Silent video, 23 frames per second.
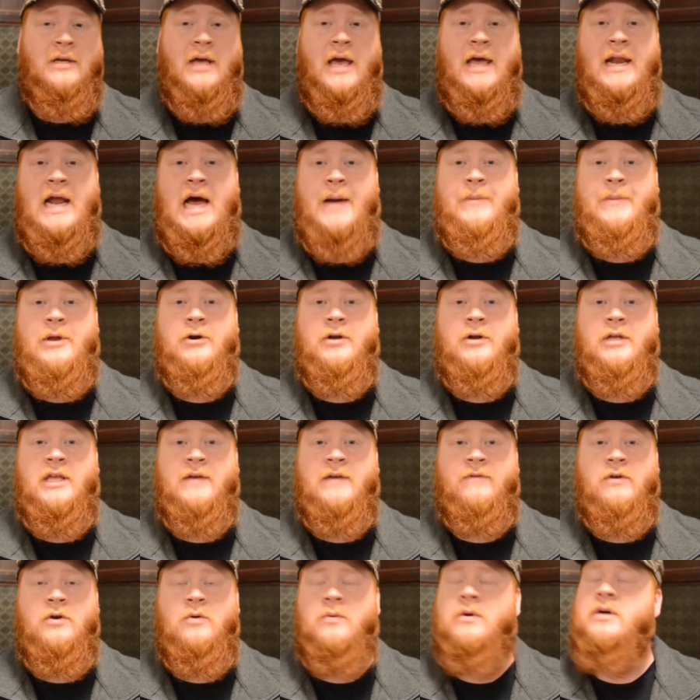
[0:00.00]
and I'm here to
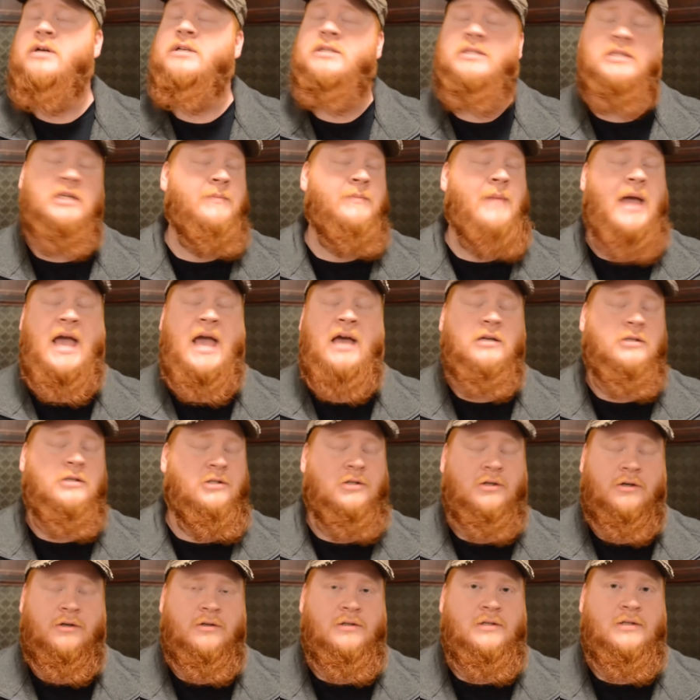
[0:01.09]
give you some
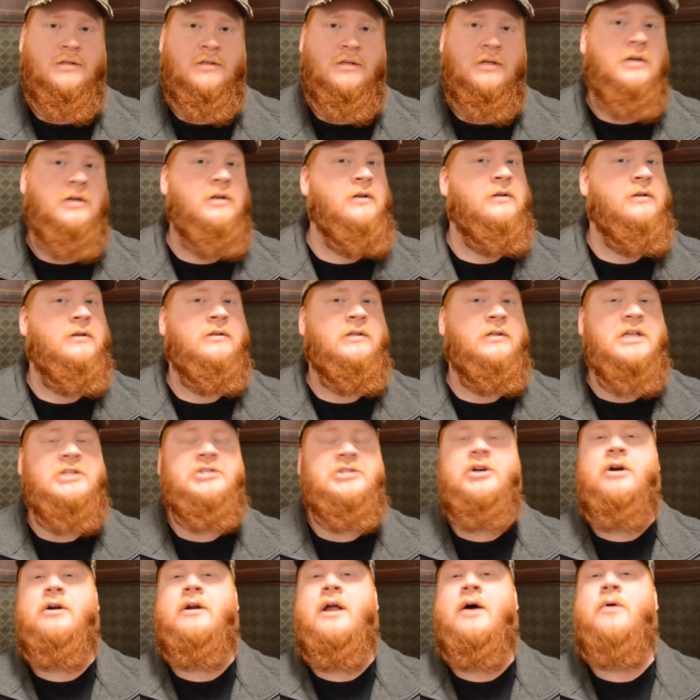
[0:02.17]
answers.
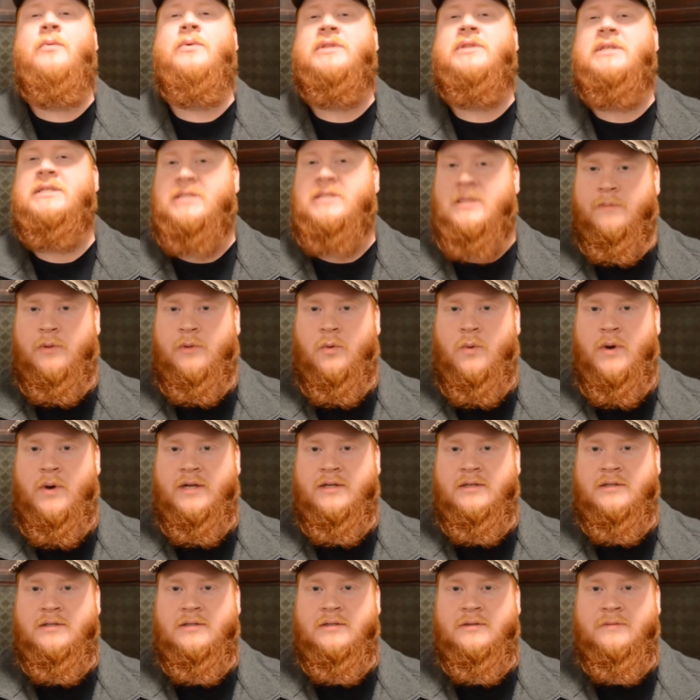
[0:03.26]
Let's start out with the simple
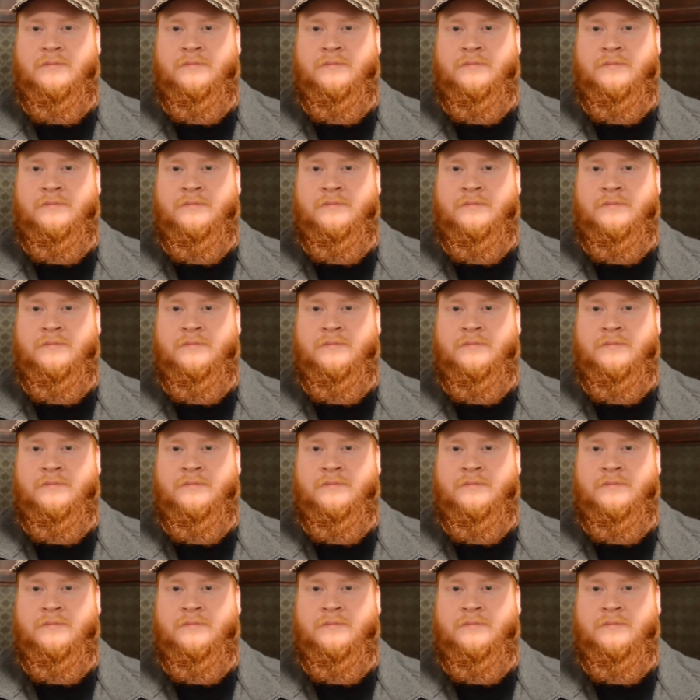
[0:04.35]
ones.